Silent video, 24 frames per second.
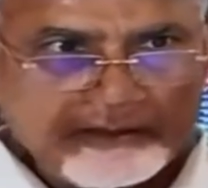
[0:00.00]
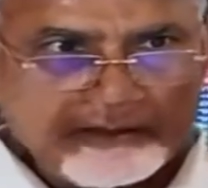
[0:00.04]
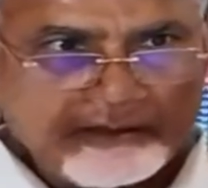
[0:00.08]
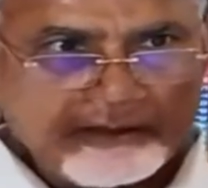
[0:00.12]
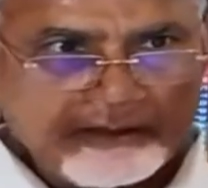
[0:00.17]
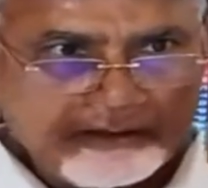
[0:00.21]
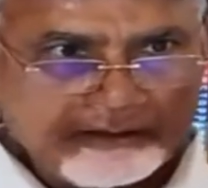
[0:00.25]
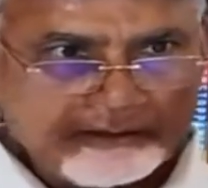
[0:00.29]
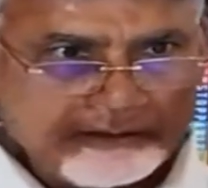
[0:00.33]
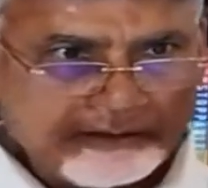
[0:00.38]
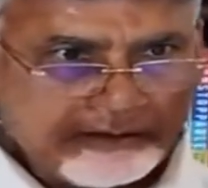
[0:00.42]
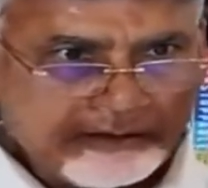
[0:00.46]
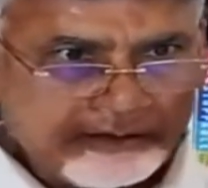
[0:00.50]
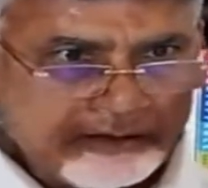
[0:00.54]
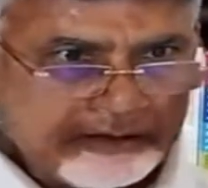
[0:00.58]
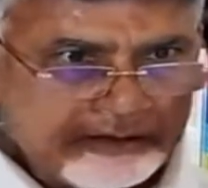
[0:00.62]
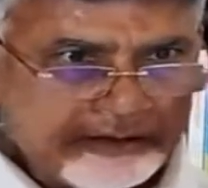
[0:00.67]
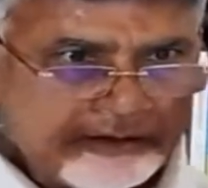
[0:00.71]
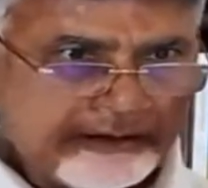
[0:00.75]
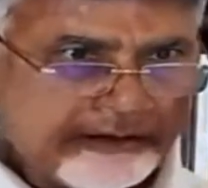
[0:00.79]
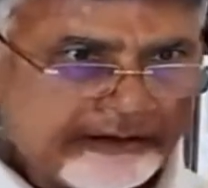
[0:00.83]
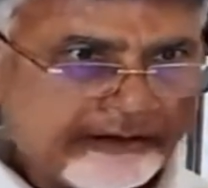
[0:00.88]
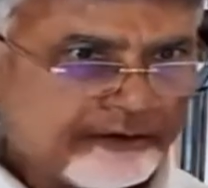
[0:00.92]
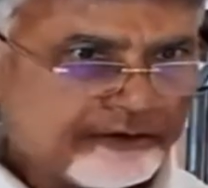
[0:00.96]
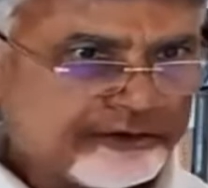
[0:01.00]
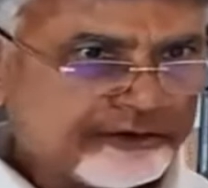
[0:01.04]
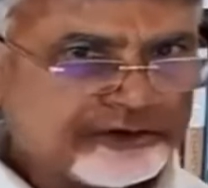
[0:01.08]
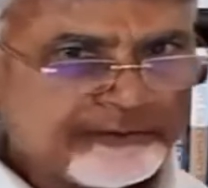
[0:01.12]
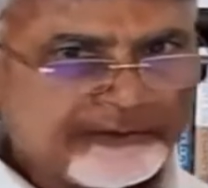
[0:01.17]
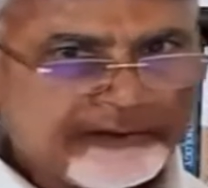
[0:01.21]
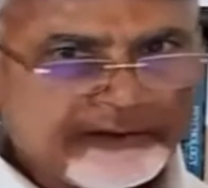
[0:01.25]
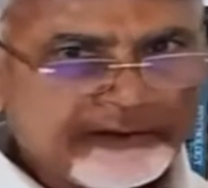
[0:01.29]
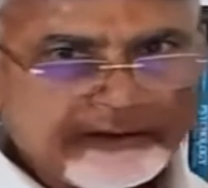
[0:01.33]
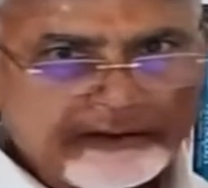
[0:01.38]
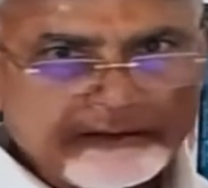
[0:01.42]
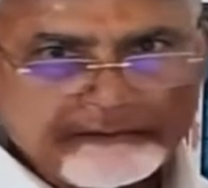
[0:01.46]
Either
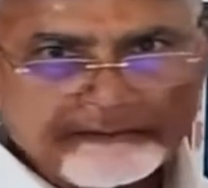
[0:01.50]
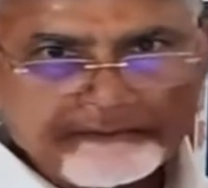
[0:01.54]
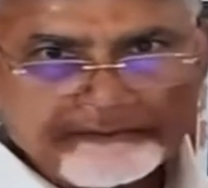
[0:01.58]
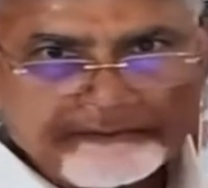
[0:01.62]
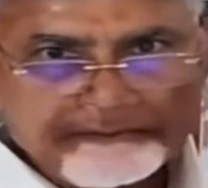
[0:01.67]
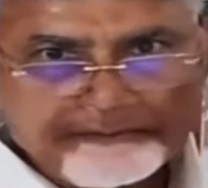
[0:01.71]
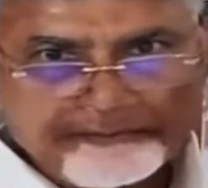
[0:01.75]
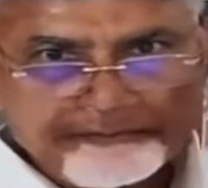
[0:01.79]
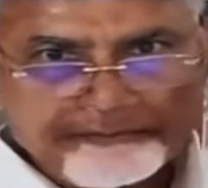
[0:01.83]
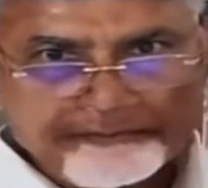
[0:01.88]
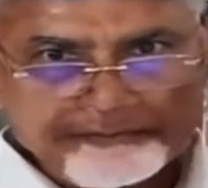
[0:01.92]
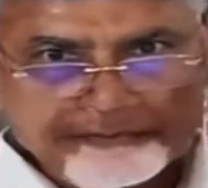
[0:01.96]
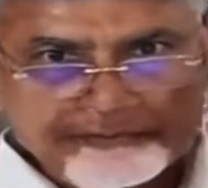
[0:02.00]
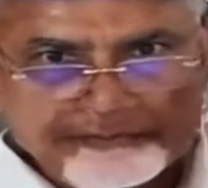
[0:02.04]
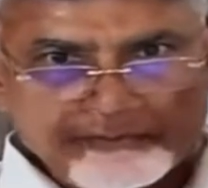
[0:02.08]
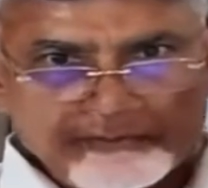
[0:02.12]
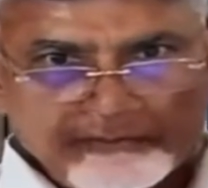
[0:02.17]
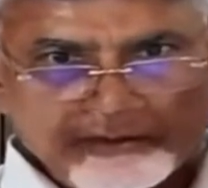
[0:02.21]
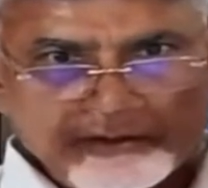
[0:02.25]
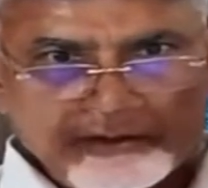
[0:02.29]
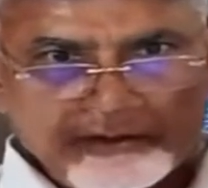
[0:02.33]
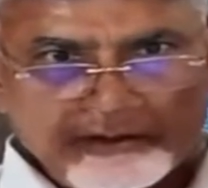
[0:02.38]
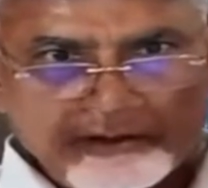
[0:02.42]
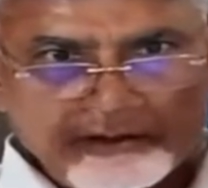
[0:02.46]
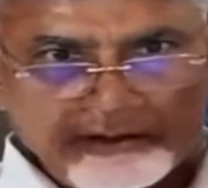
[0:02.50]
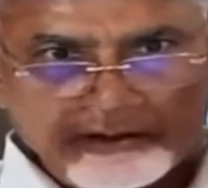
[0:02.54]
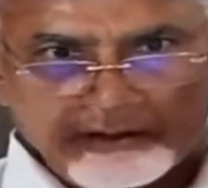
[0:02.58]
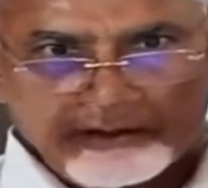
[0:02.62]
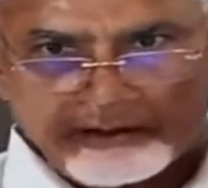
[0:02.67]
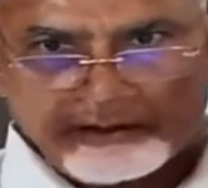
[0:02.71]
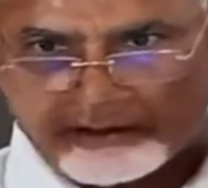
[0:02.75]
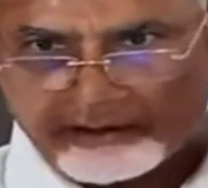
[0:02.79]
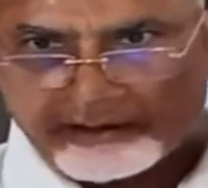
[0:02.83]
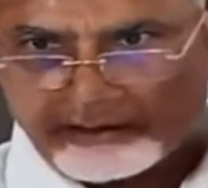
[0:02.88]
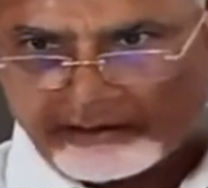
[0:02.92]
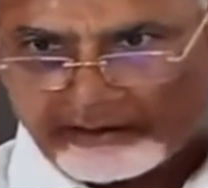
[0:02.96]
individual
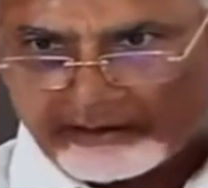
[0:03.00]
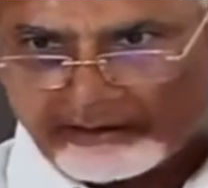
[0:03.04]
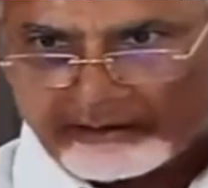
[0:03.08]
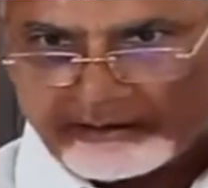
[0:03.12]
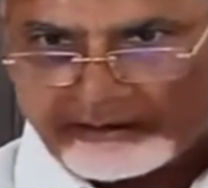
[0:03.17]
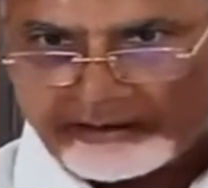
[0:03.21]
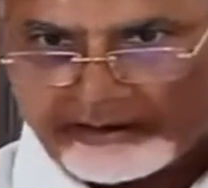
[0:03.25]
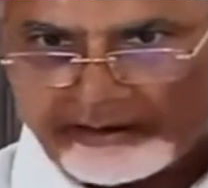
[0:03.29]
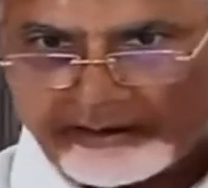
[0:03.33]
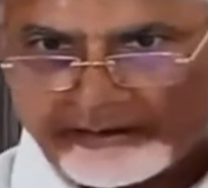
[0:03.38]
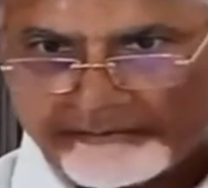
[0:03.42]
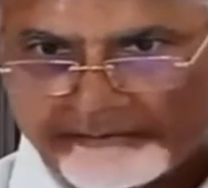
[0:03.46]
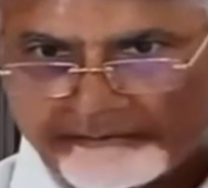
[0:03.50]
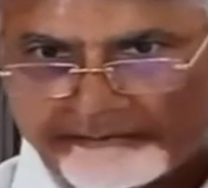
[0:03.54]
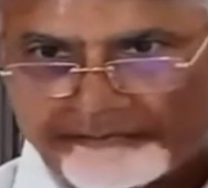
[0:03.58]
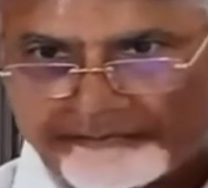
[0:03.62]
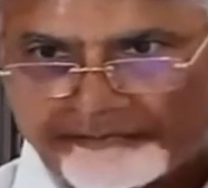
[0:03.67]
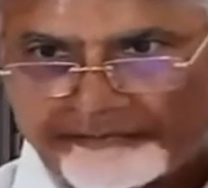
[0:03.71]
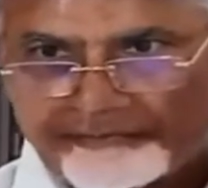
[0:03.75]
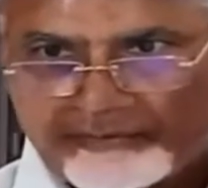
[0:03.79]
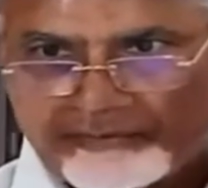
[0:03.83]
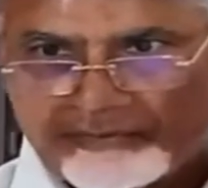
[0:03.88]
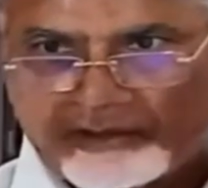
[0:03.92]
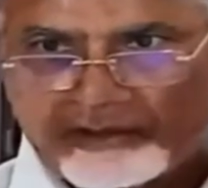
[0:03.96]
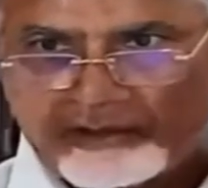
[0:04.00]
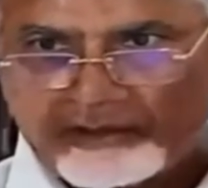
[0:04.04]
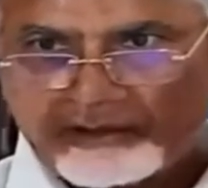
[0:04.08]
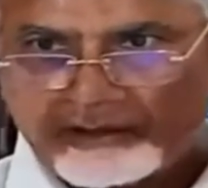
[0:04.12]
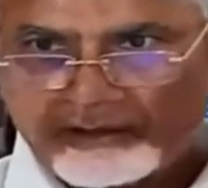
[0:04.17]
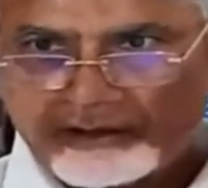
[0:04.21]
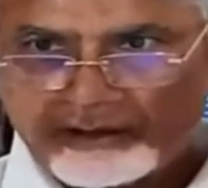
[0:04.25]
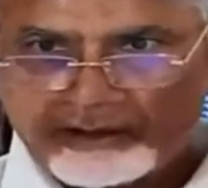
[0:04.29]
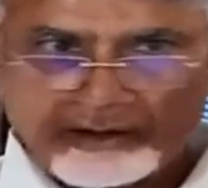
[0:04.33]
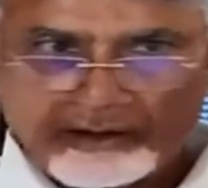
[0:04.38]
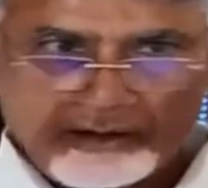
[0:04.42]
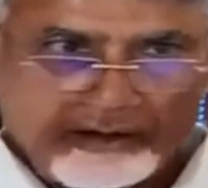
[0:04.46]
or a country
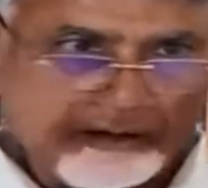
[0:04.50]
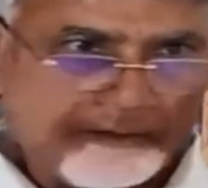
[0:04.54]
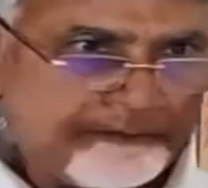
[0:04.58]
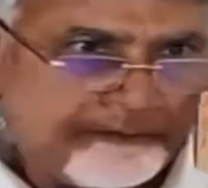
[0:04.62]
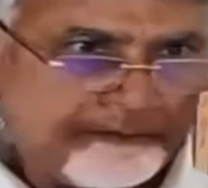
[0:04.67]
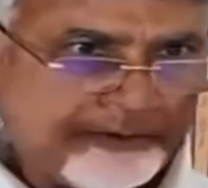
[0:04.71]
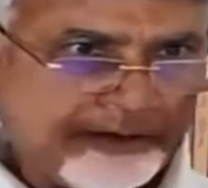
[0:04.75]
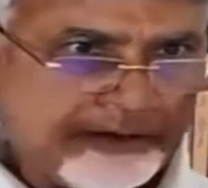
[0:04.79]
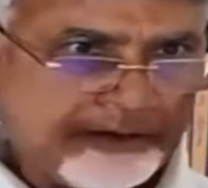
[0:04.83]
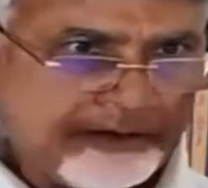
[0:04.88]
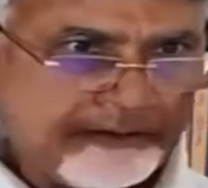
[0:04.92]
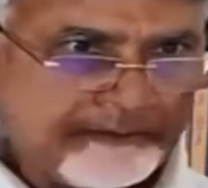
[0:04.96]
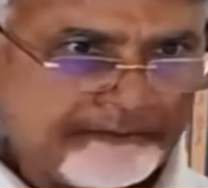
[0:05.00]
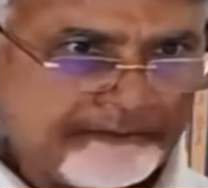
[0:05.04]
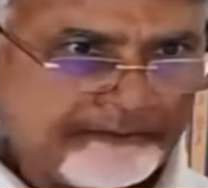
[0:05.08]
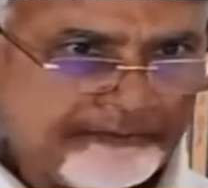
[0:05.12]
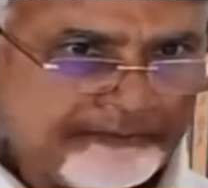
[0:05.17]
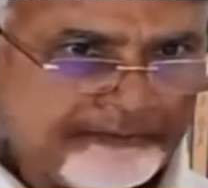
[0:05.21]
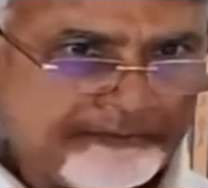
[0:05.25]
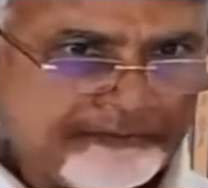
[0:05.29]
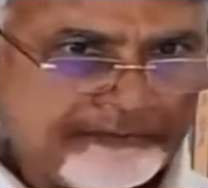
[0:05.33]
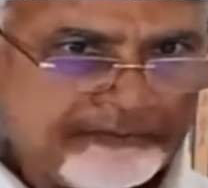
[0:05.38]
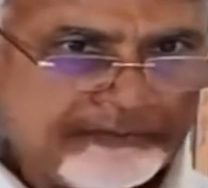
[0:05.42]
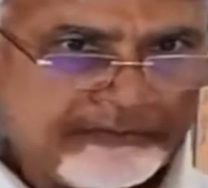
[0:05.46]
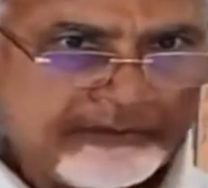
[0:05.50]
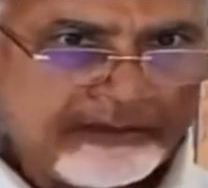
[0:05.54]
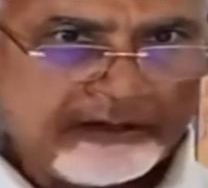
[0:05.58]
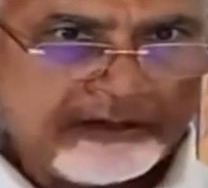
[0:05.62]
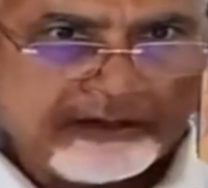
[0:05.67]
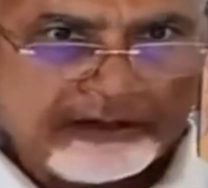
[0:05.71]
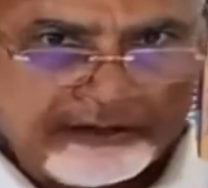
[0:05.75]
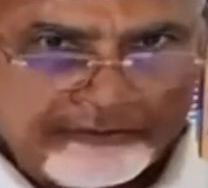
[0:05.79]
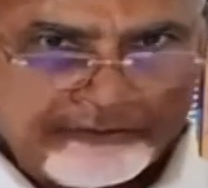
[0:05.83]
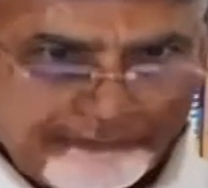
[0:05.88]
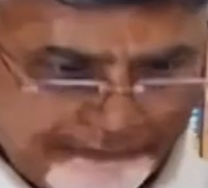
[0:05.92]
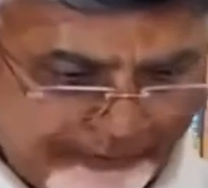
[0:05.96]
or a company
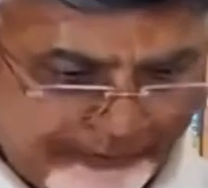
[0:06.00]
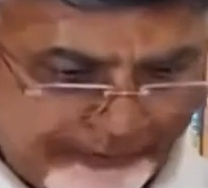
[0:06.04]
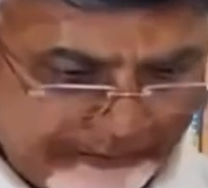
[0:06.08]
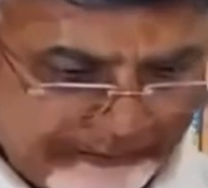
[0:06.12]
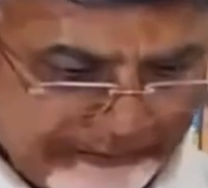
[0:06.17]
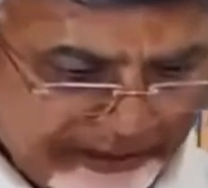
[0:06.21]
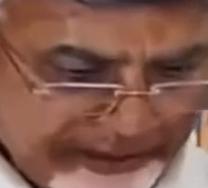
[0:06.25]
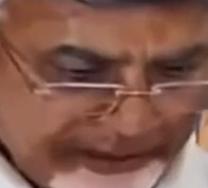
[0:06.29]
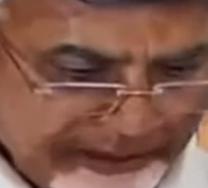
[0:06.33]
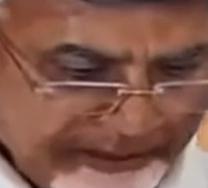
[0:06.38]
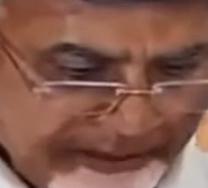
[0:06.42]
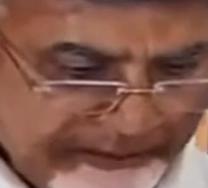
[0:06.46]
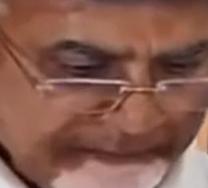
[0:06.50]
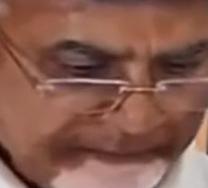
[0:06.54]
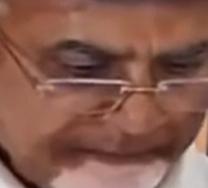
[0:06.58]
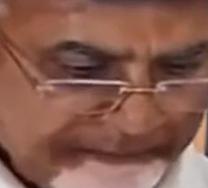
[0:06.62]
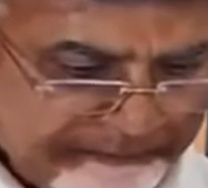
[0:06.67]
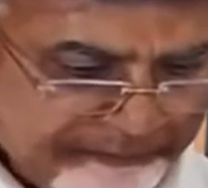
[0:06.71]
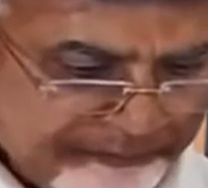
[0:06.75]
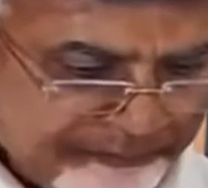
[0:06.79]
or a family